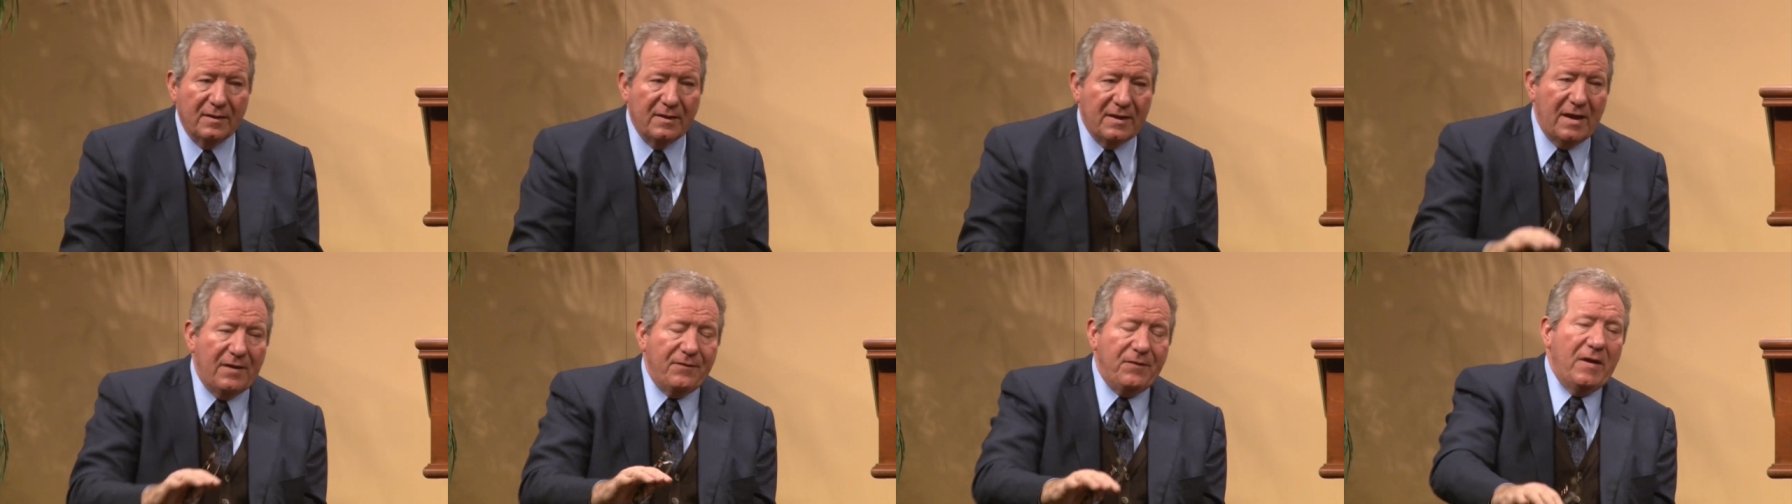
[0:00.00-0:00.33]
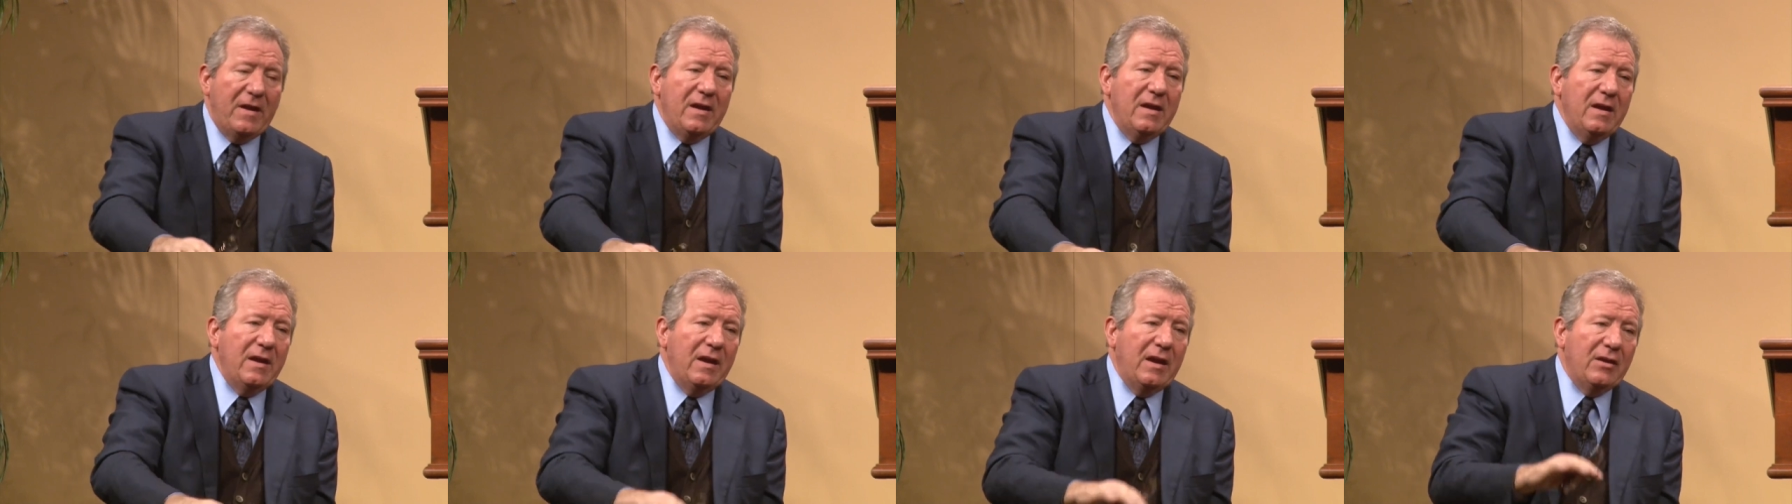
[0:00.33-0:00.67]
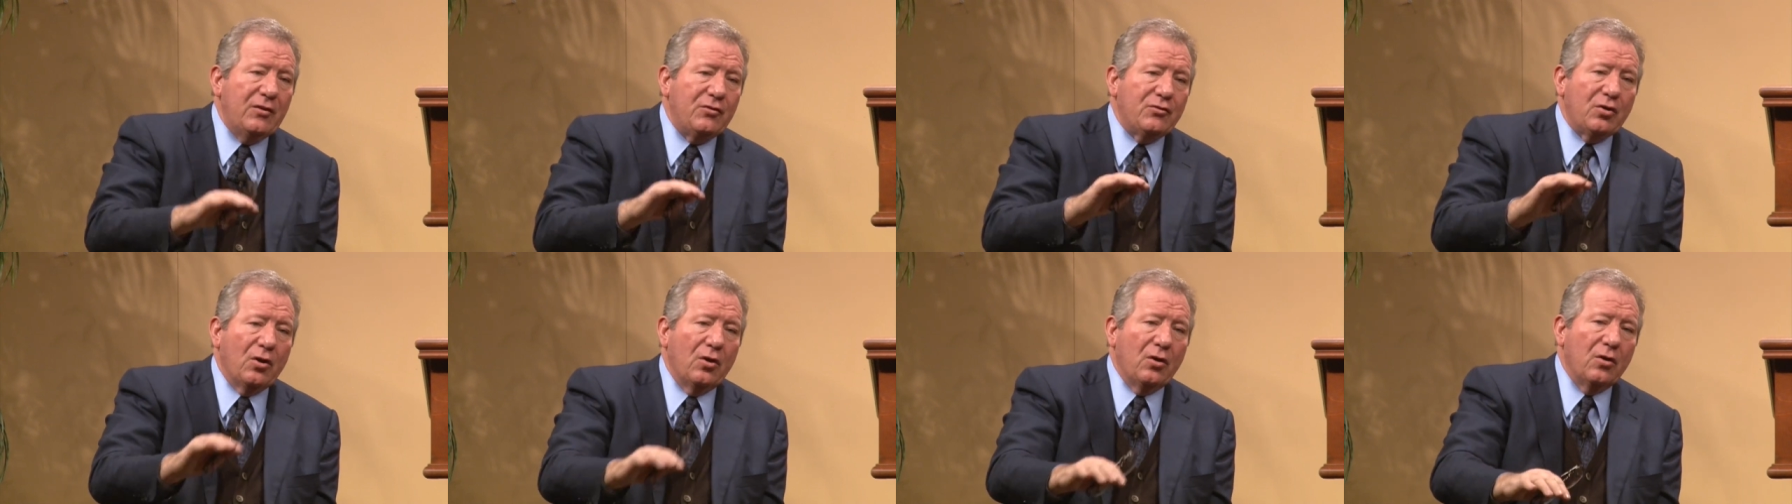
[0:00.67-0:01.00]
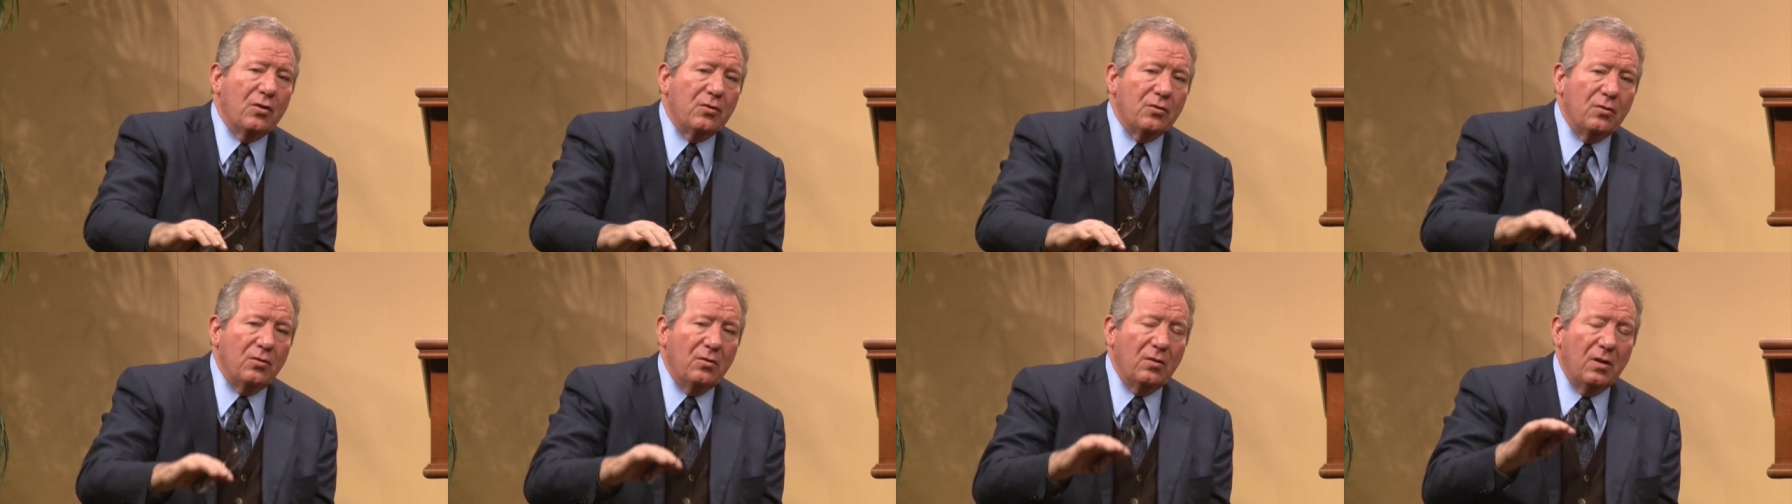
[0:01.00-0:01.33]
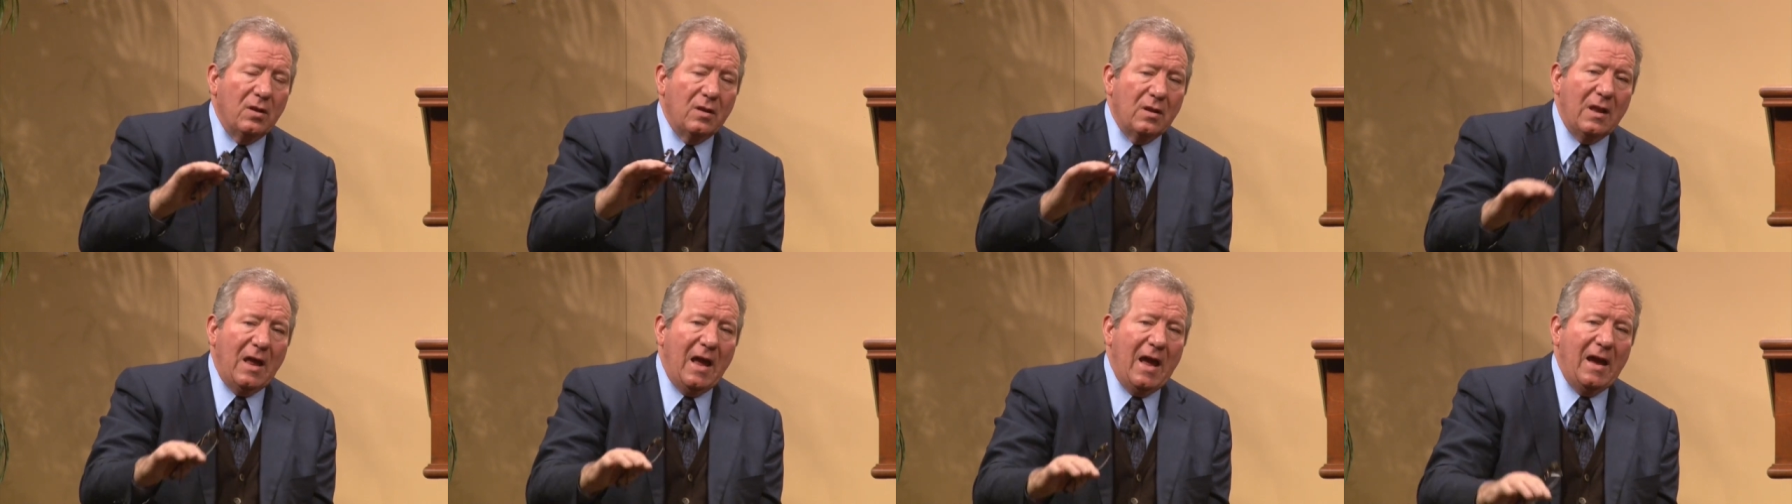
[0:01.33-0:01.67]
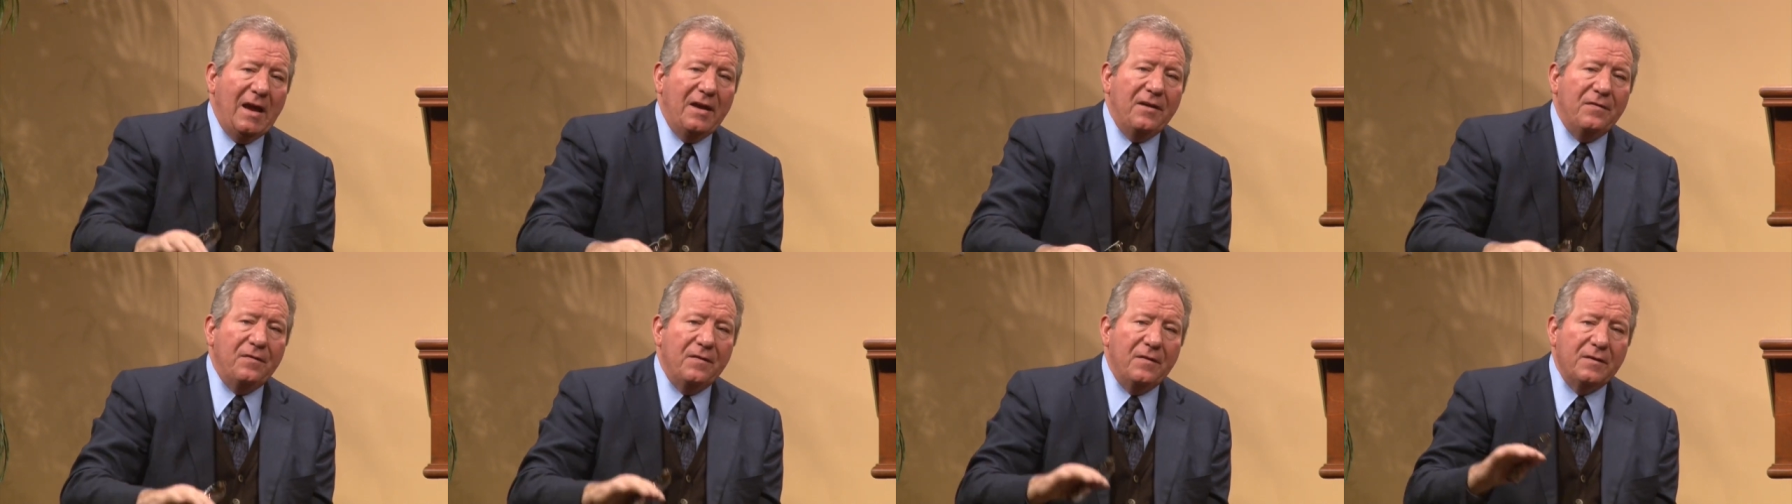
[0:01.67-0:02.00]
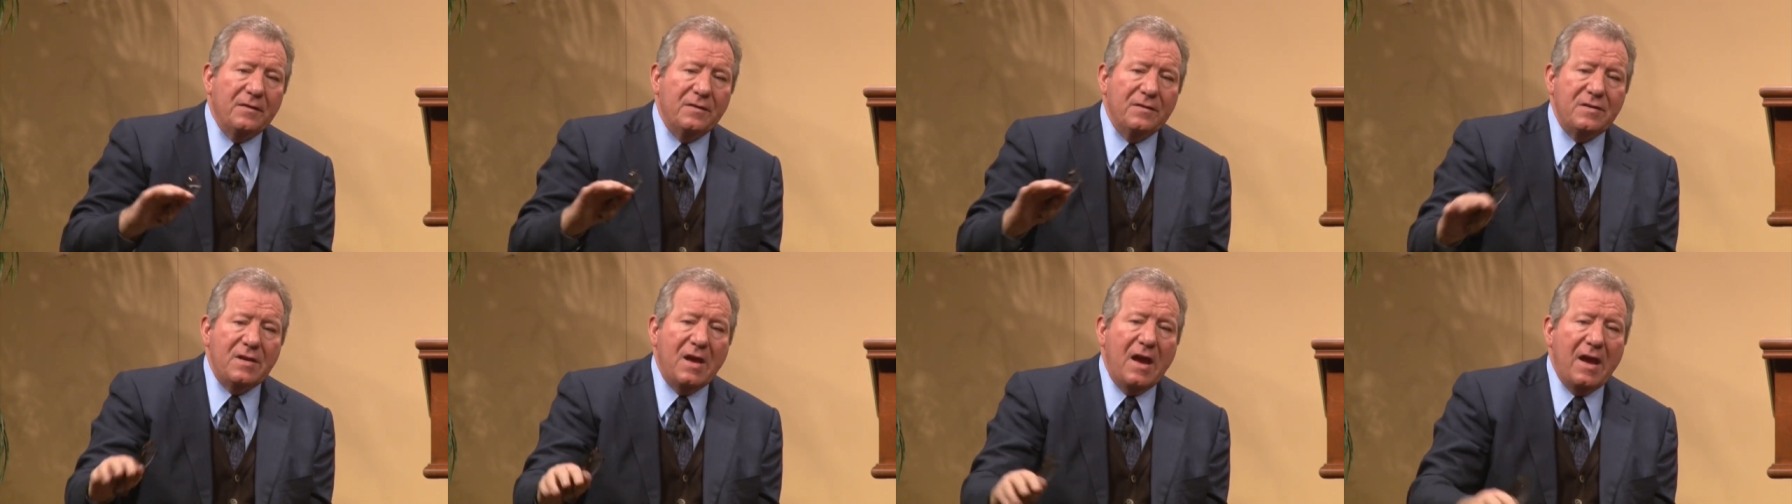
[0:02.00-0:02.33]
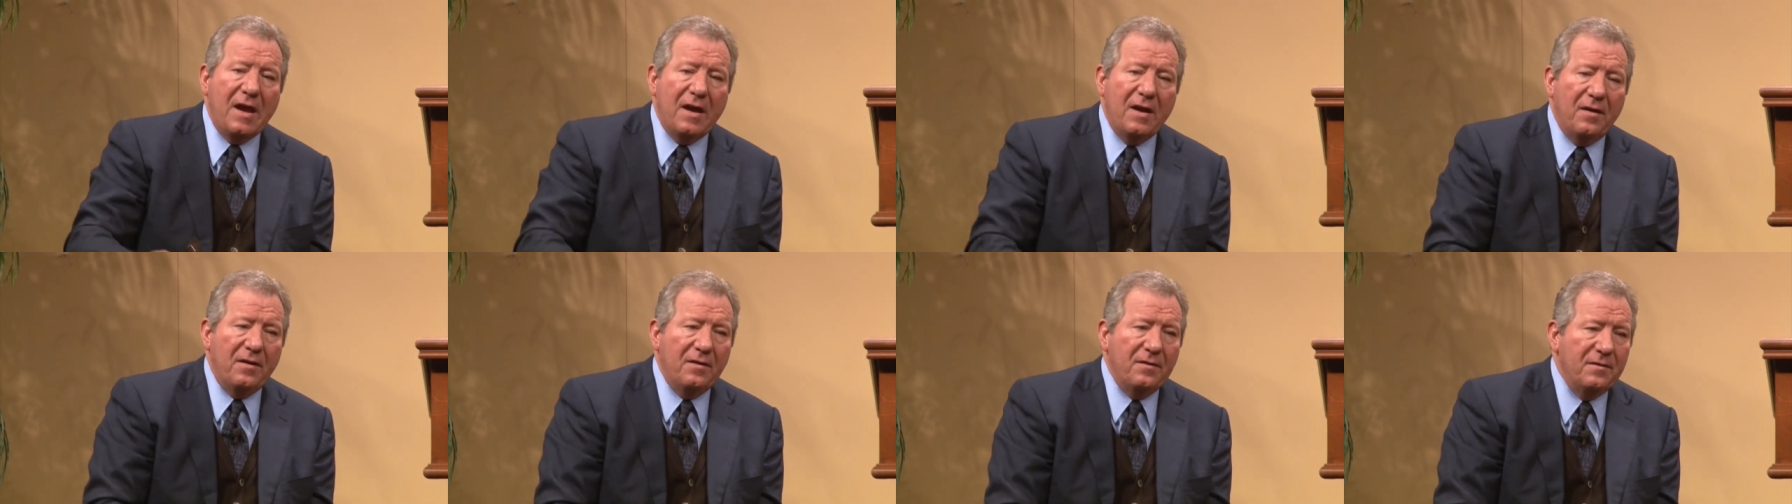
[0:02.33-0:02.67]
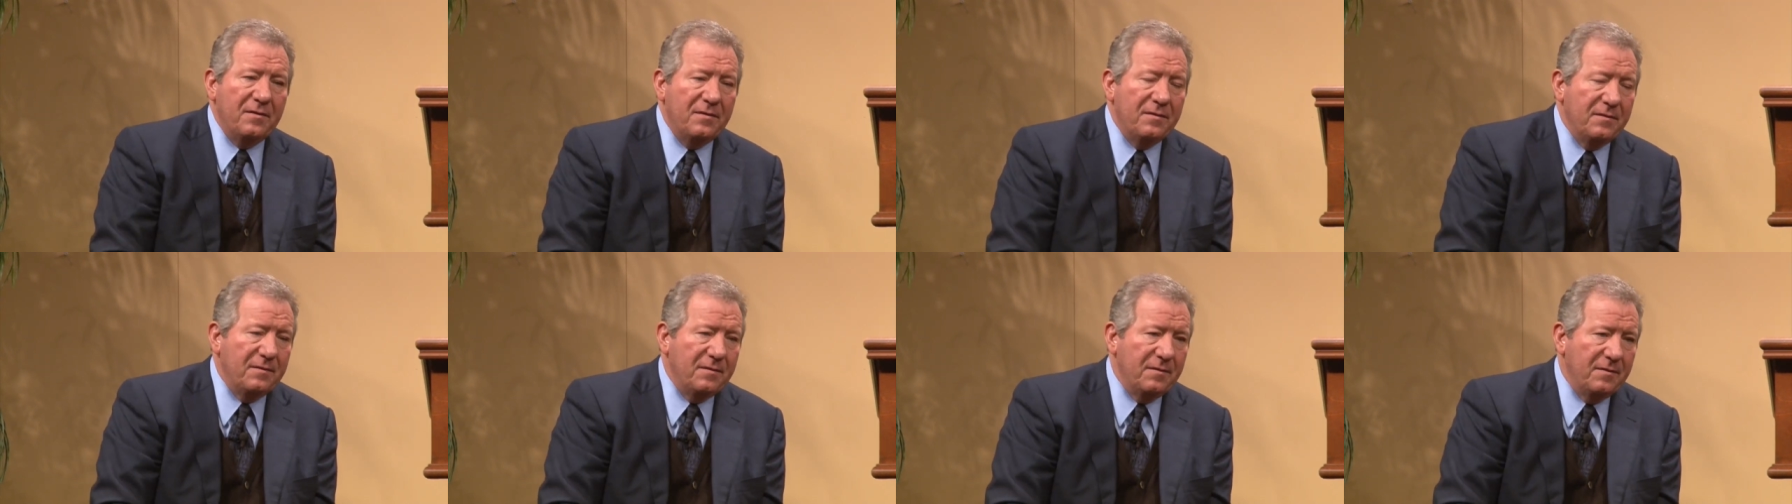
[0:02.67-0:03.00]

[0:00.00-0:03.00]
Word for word: Living eternal life now.